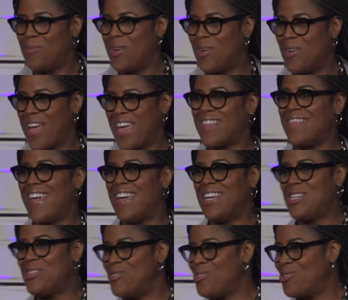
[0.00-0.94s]
Okay,
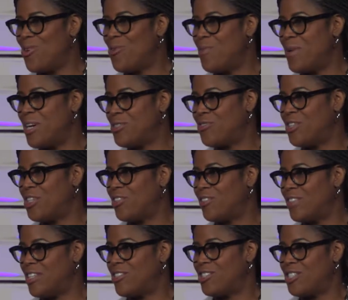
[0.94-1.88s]
thank you so much for your
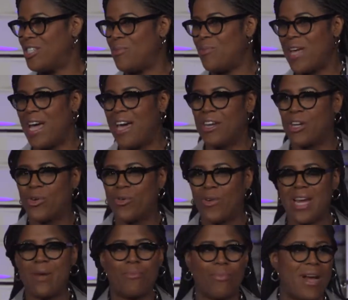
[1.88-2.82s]
leadership. We had a
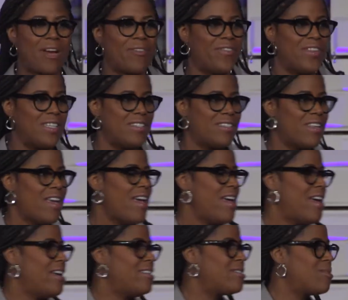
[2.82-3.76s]
great breakfast
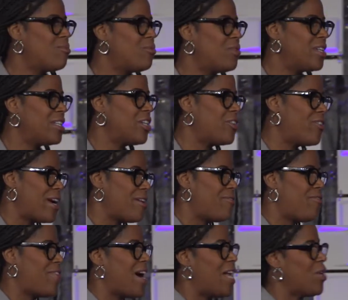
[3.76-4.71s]
and some really
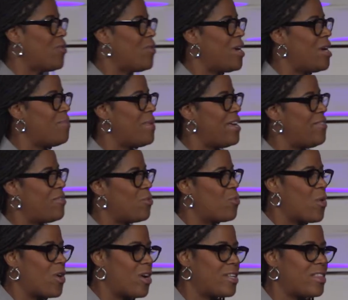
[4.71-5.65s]
great follow-up. And the
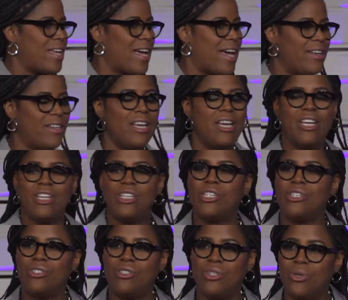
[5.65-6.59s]
work that
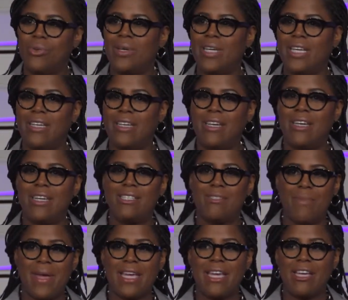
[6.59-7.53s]
you're doing
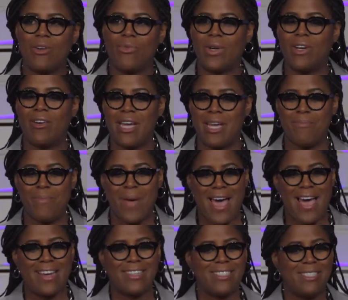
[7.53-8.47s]
is making a real
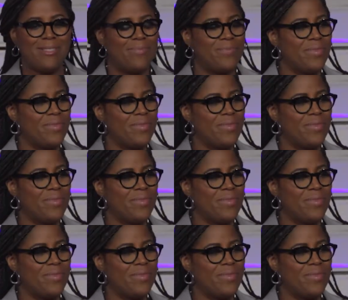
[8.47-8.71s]
impact.